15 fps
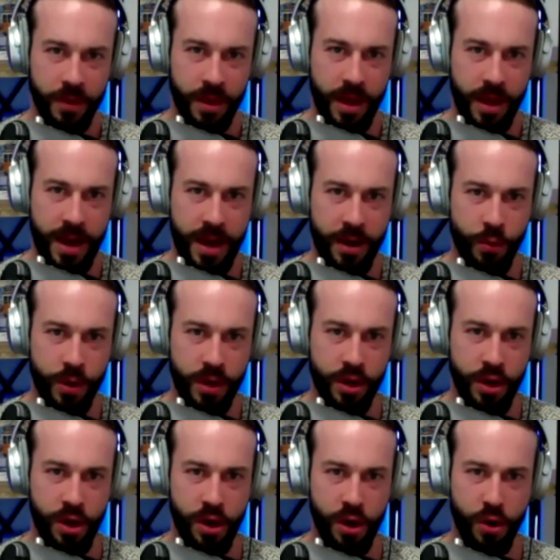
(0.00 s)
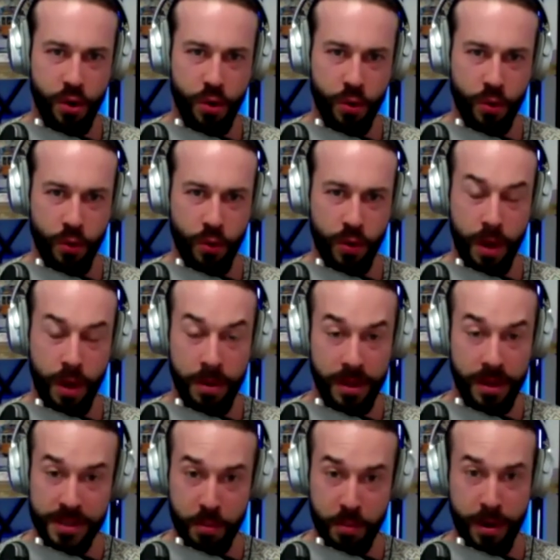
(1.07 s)
How do we know? I mean,
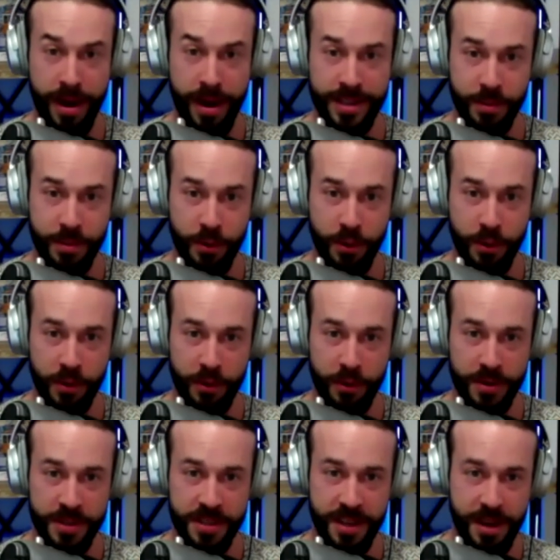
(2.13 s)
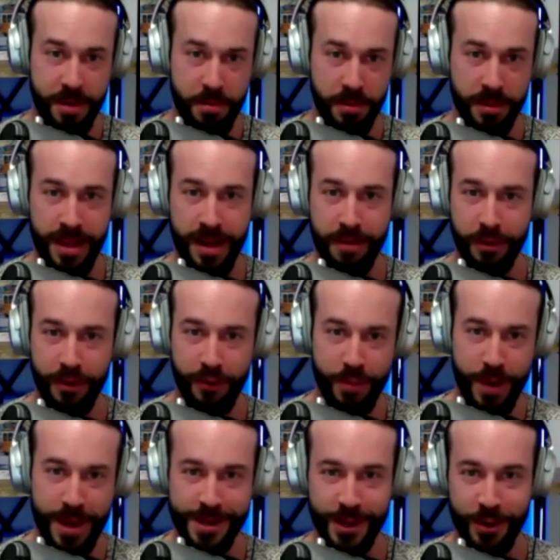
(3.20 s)
is it possible that there is some level of
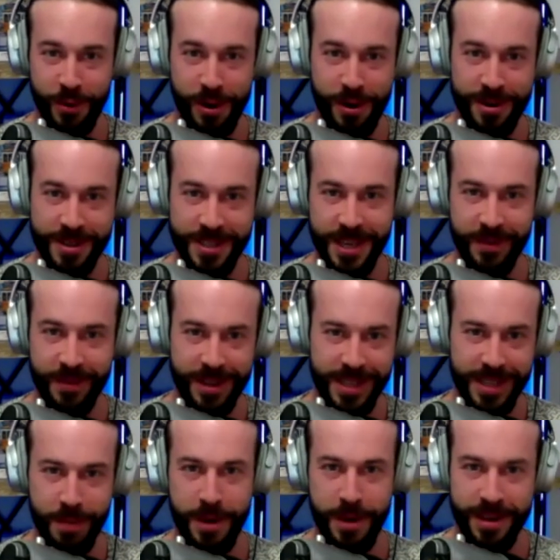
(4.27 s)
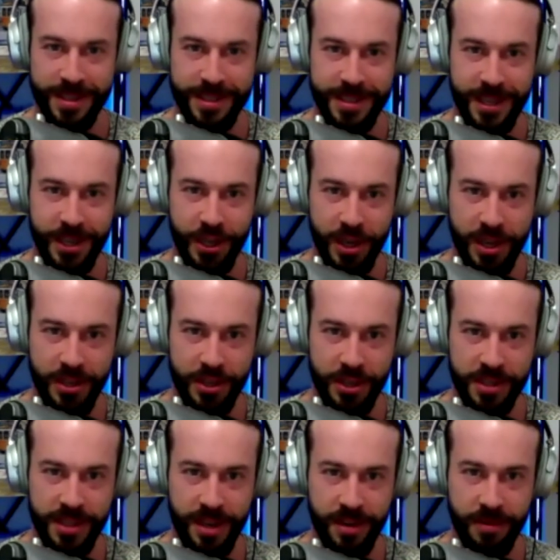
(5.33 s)
basic awareness even in deep anesthesia? It's
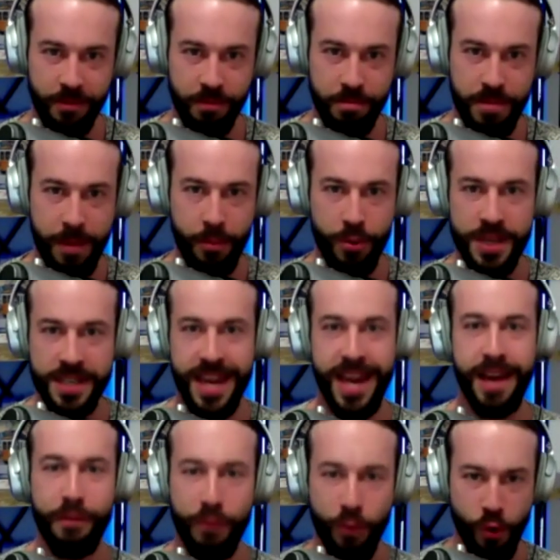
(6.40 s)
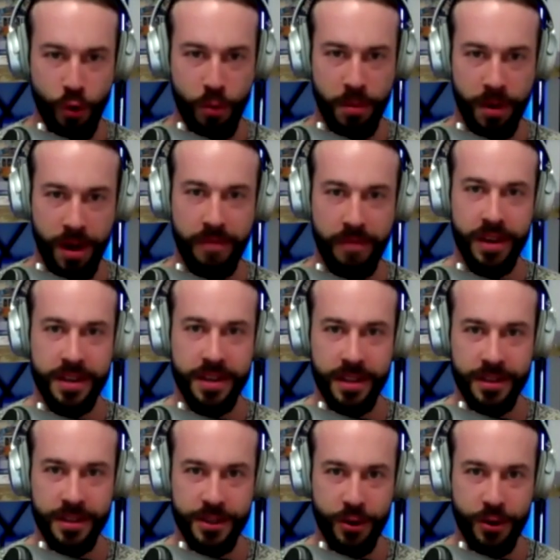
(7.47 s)
just that memories can't form of it,
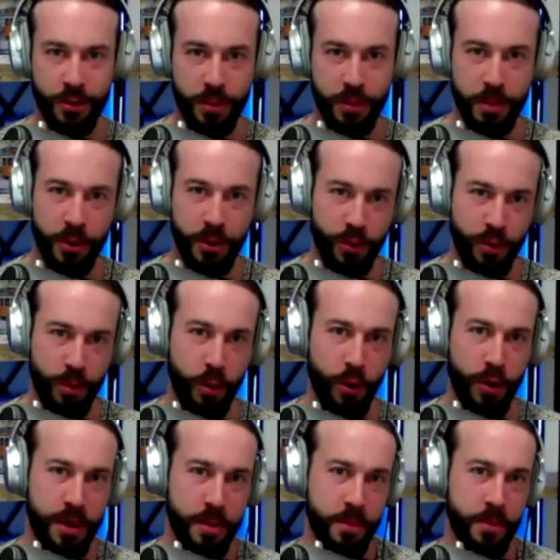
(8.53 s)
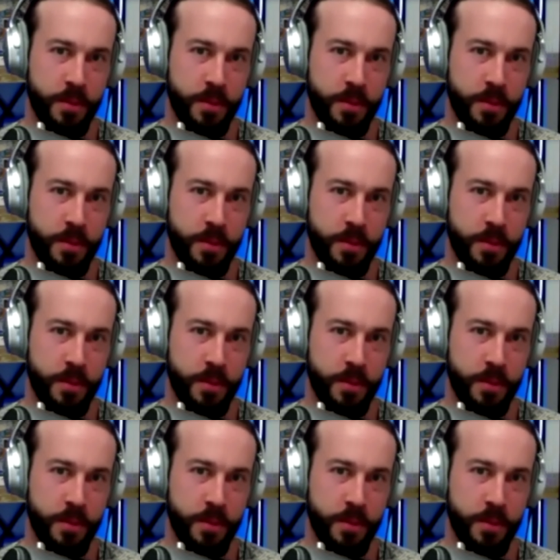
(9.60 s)
and so people don't report it.